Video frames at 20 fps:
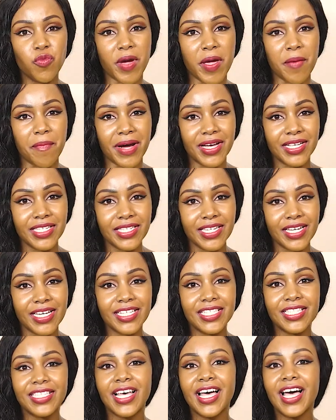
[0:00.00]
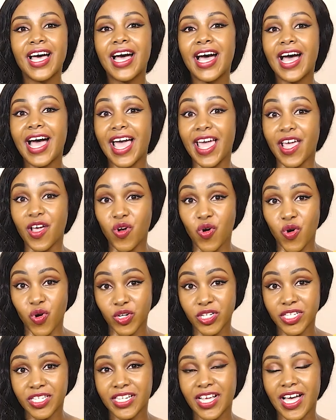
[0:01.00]
my masters, I
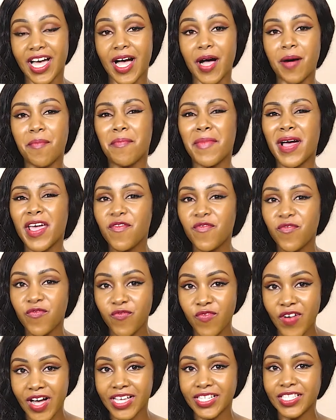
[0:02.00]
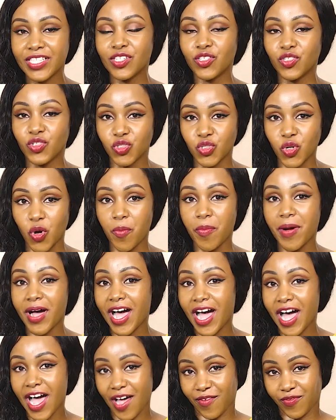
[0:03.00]
got my first job
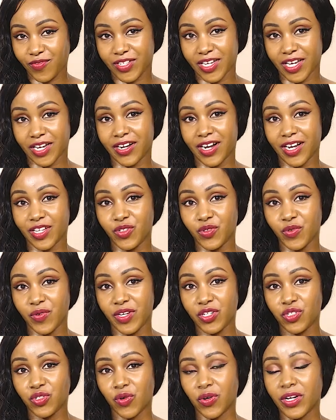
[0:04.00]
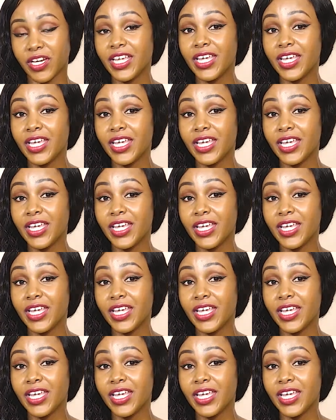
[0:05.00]
after graduation